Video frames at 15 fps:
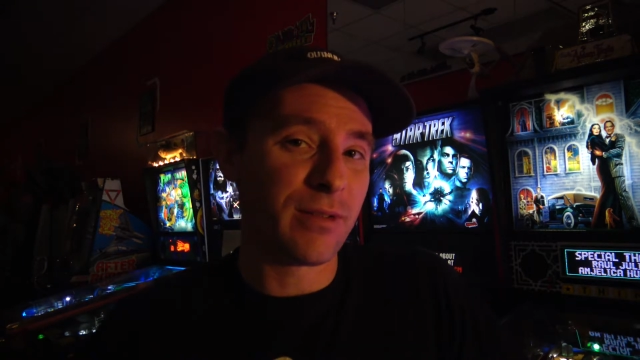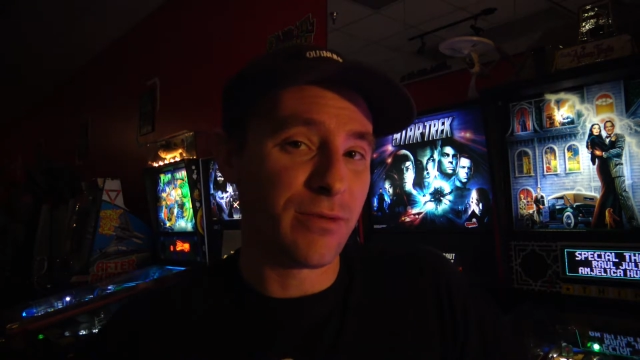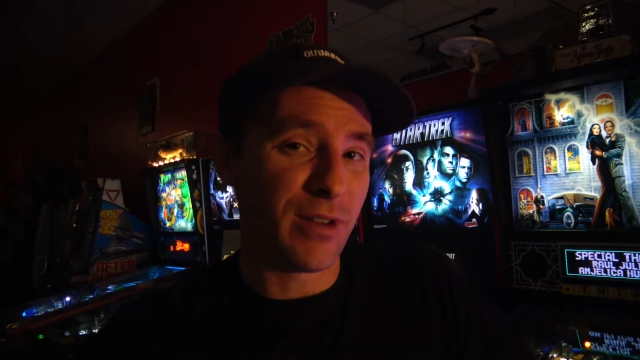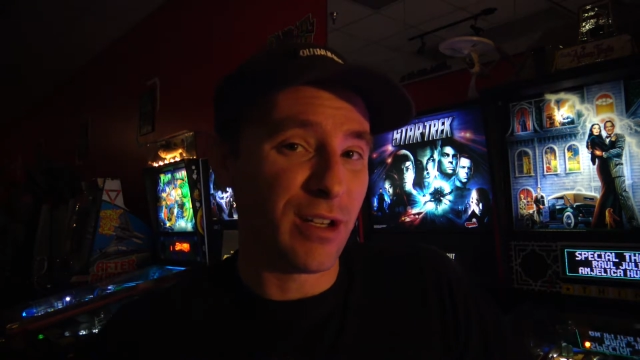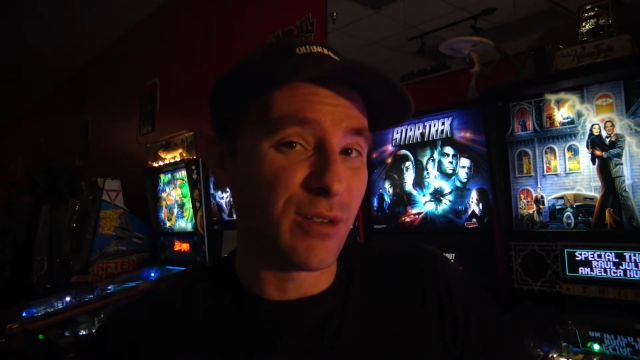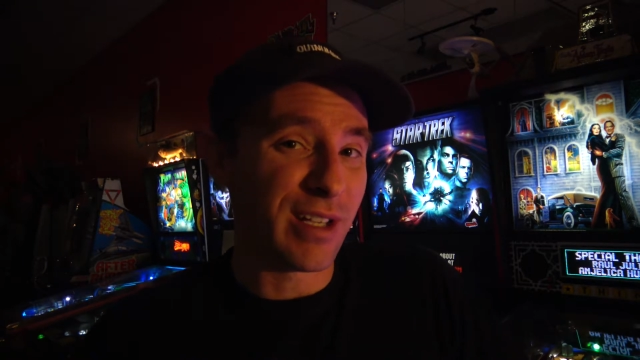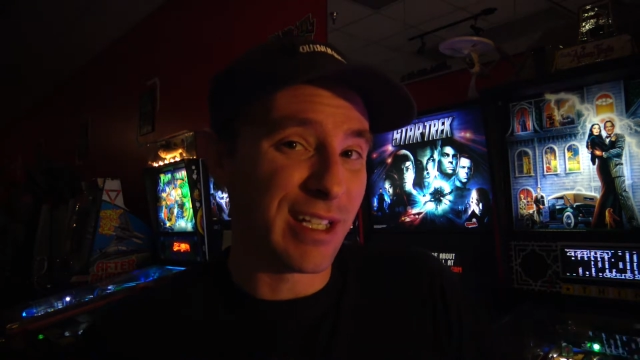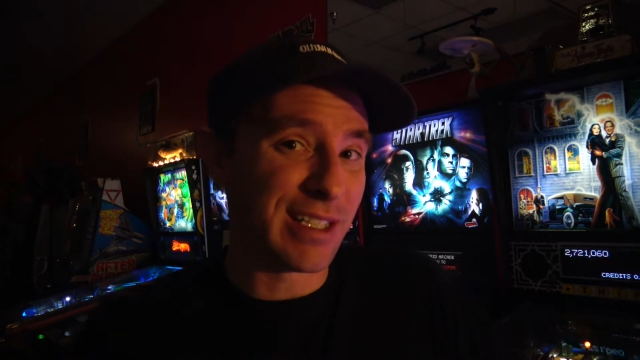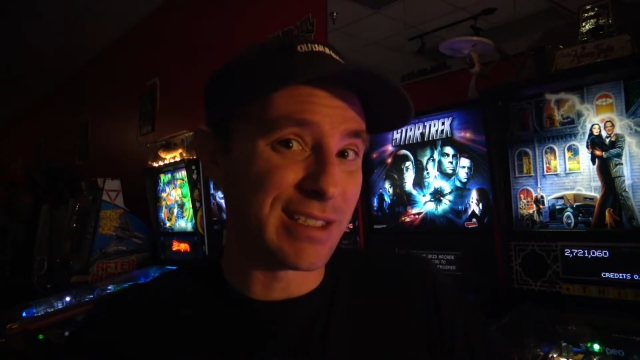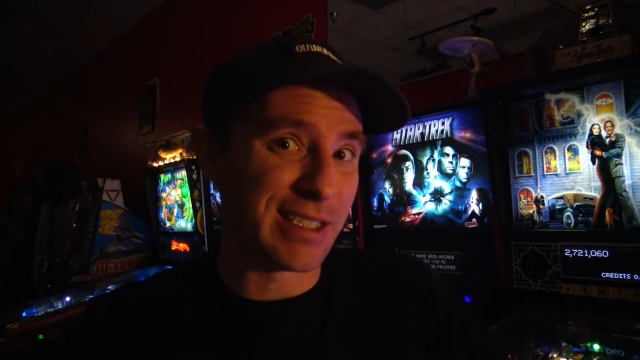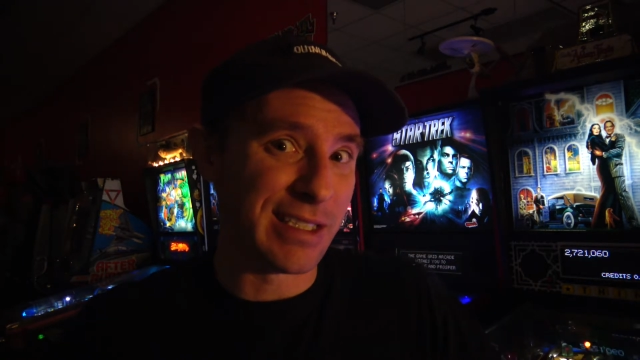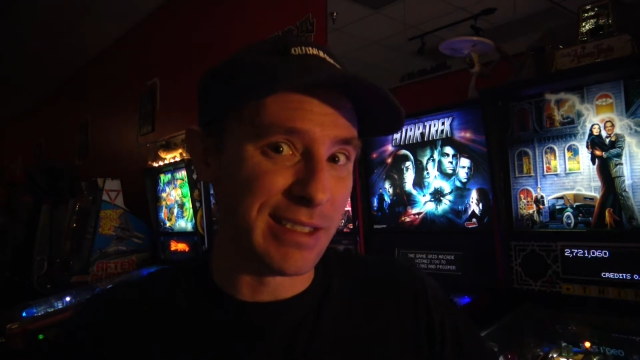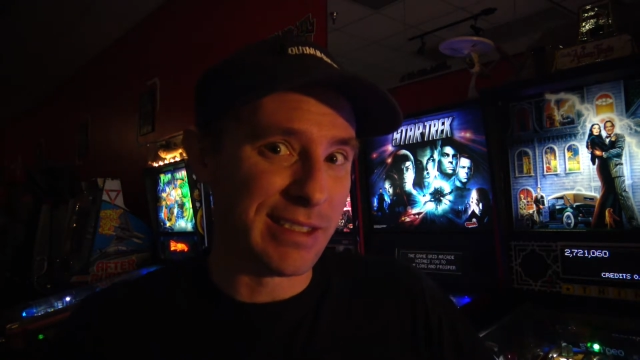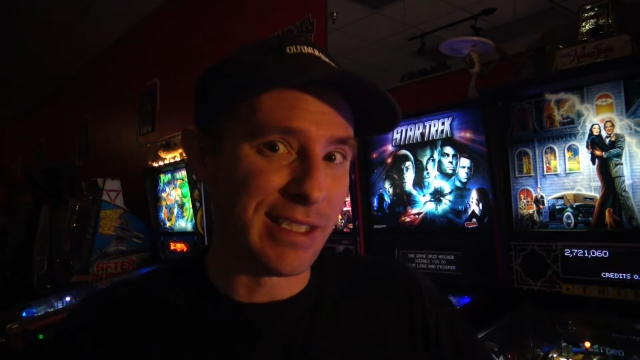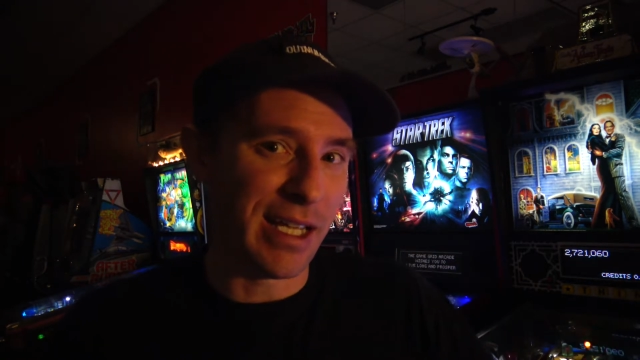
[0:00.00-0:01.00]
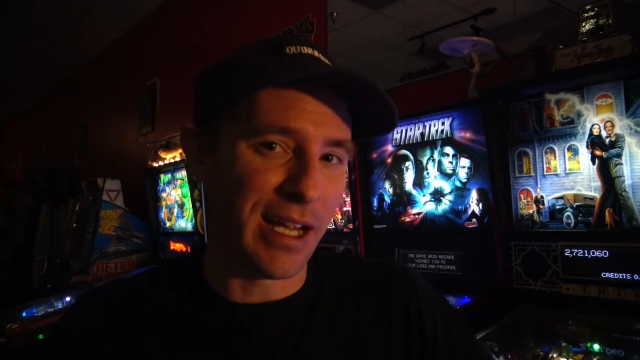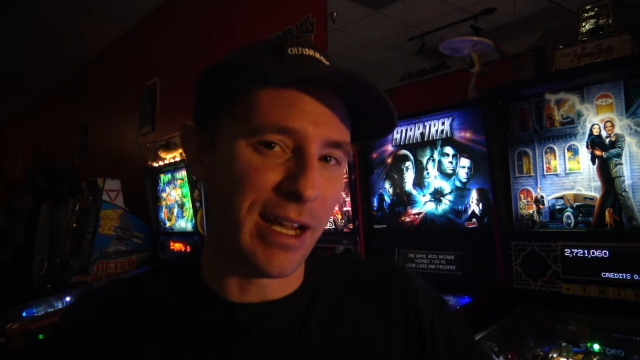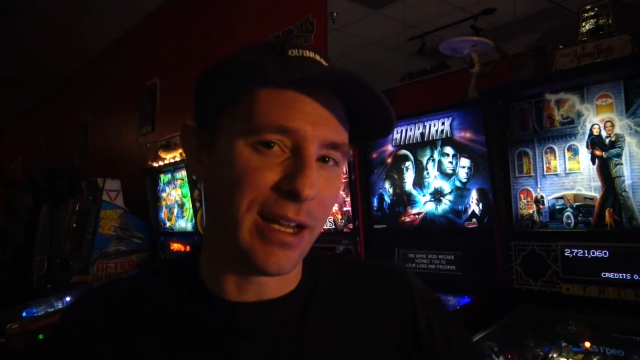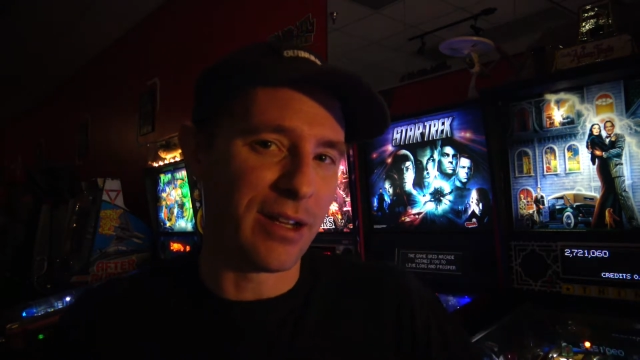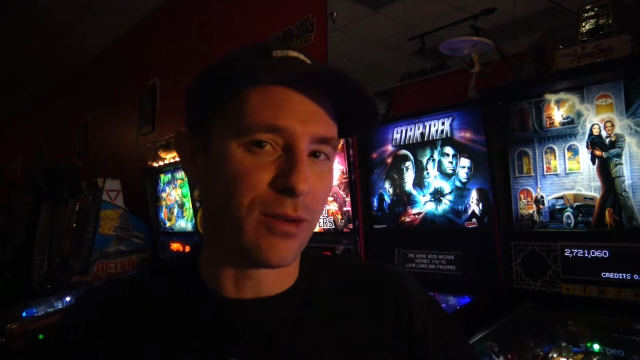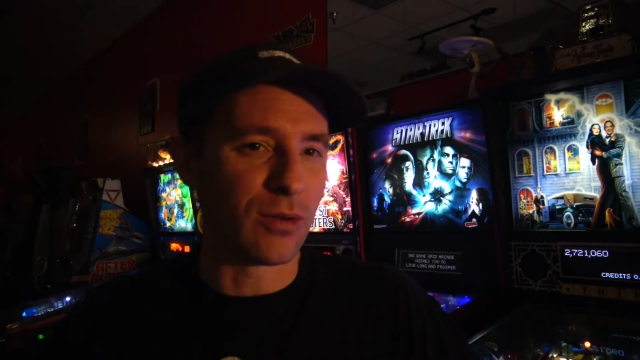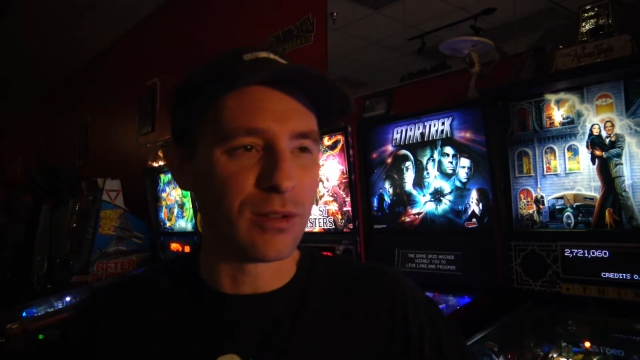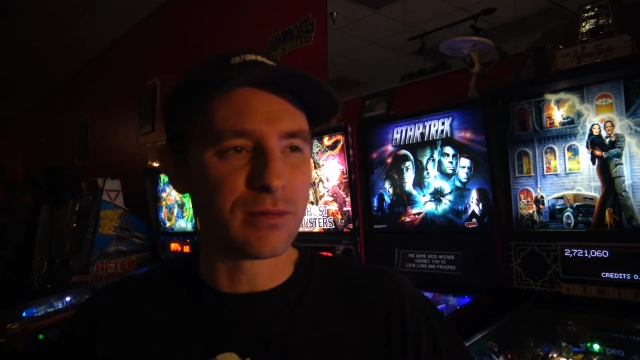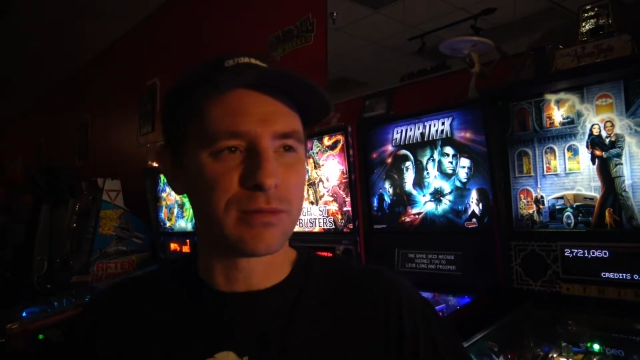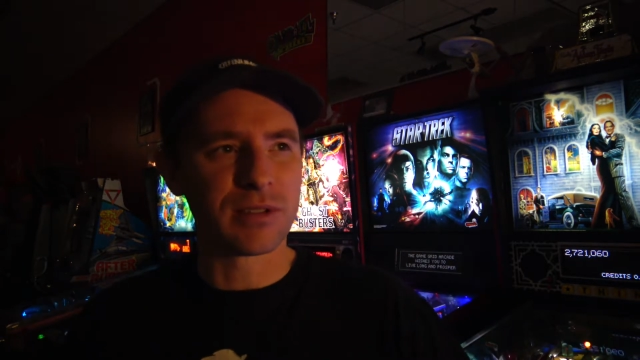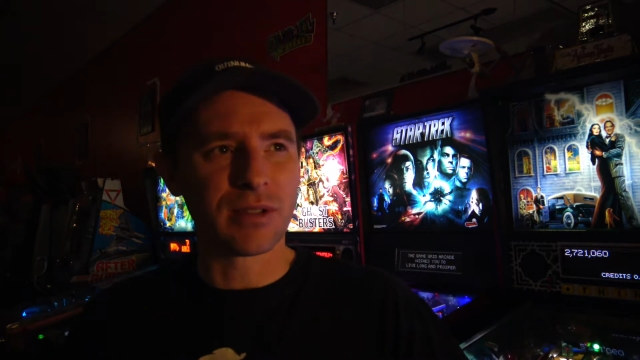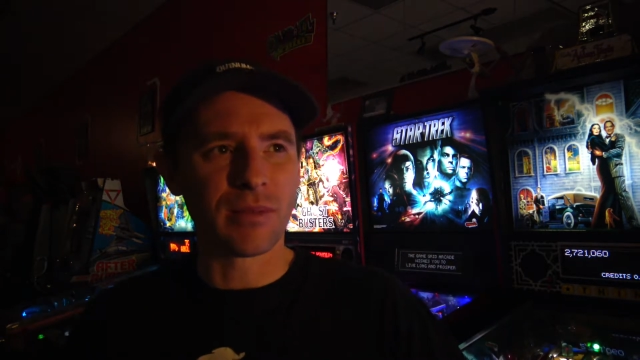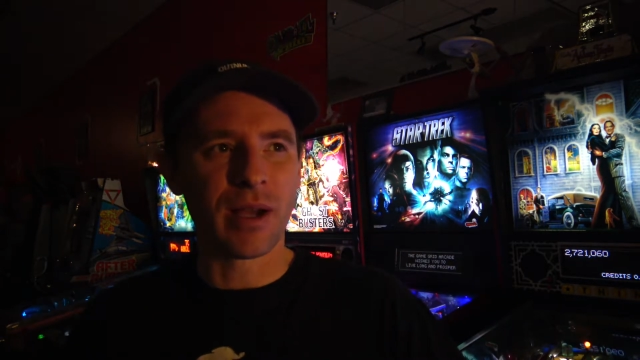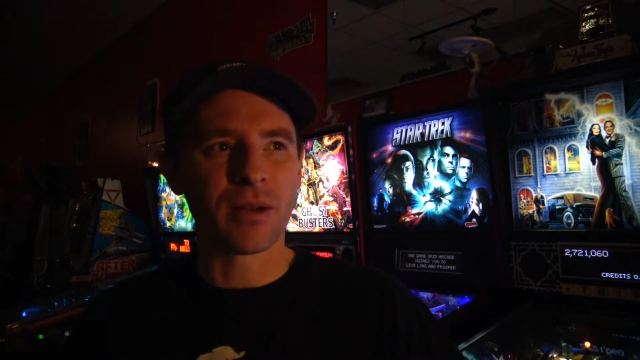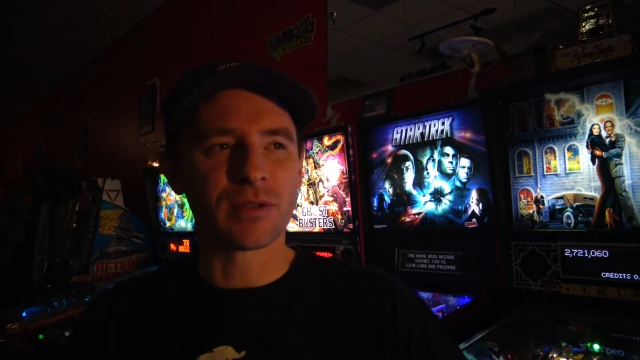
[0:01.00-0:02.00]
if I don't get it today or
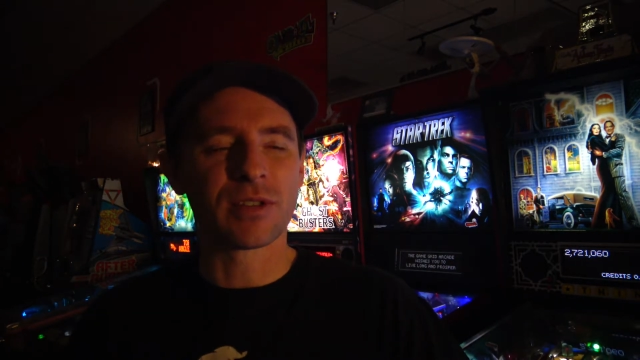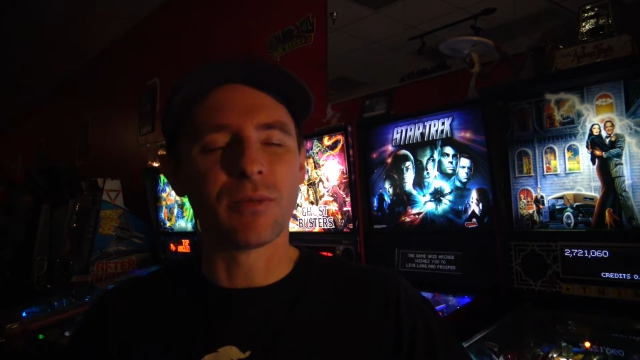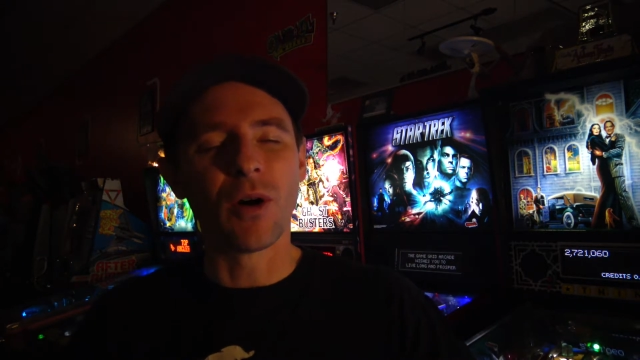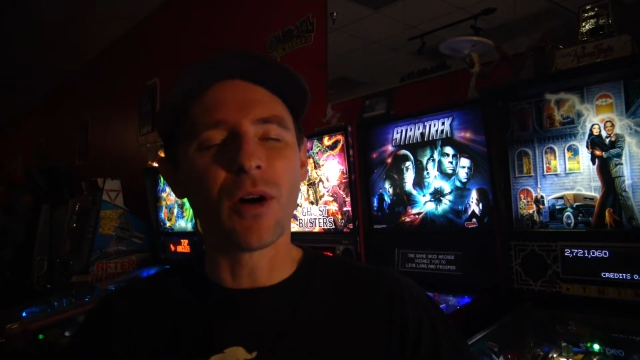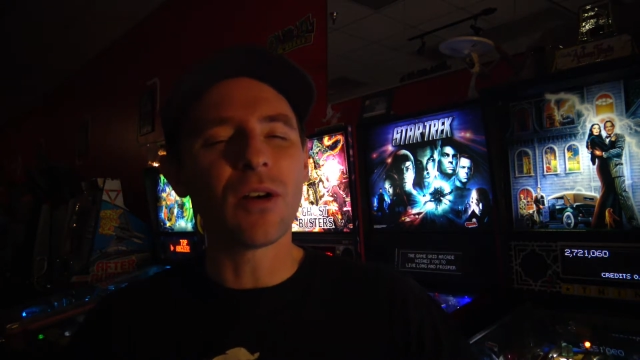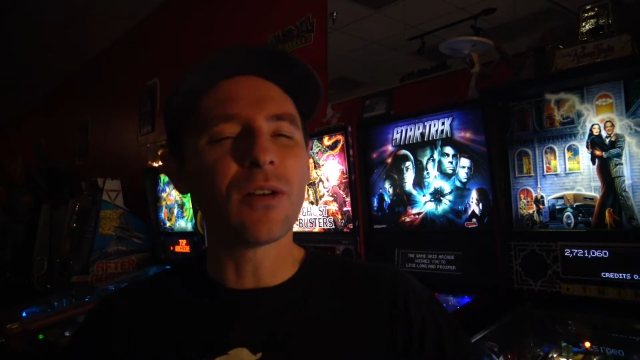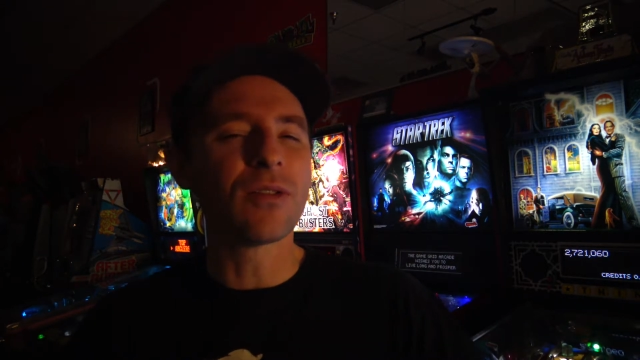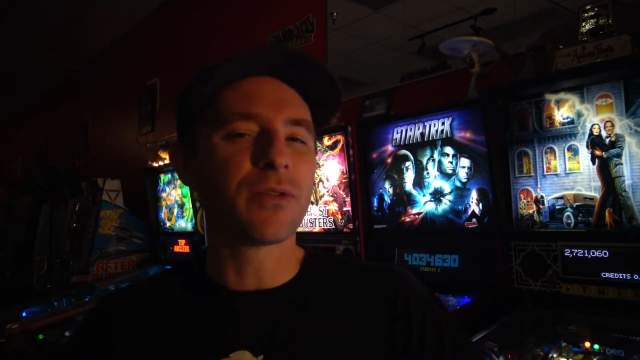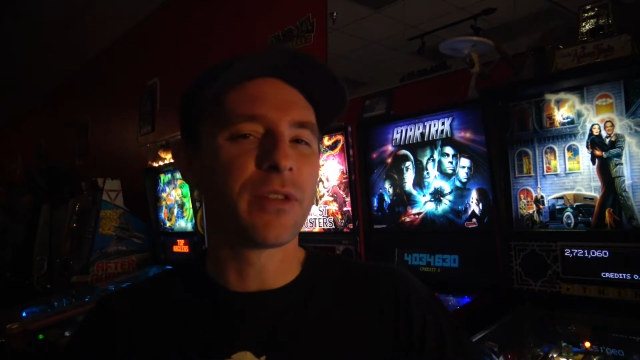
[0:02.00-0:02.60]
somehow tomorrow,